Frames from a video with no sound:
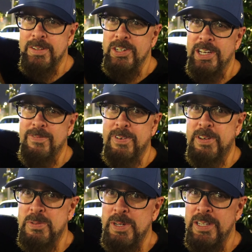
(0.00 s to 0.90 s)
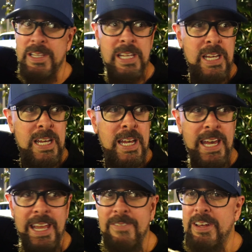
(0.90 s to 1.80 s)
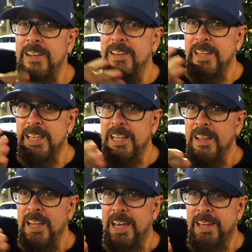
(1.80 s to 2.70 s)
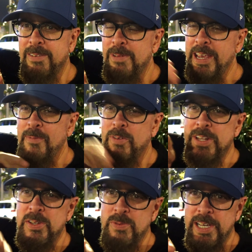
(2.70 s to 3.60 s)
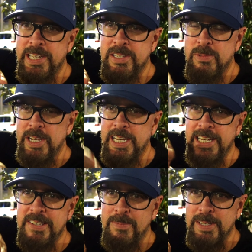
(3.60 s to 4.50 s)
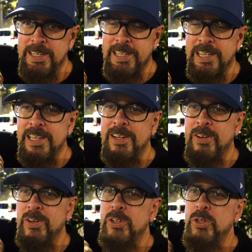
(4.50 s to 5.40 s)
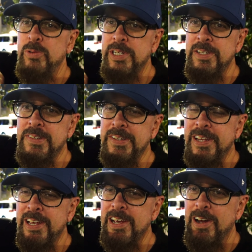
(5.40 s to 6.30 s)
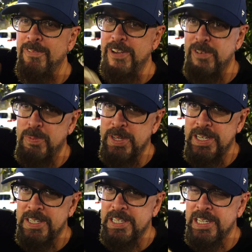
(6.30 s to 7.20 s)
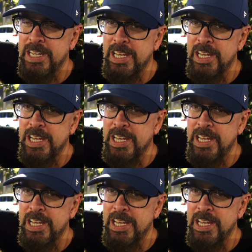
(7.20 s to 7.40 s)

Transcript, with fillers: giant Ferris wheel. In any event, uh, we came over this way so we can eat something, go to Chuy's, our favorite place,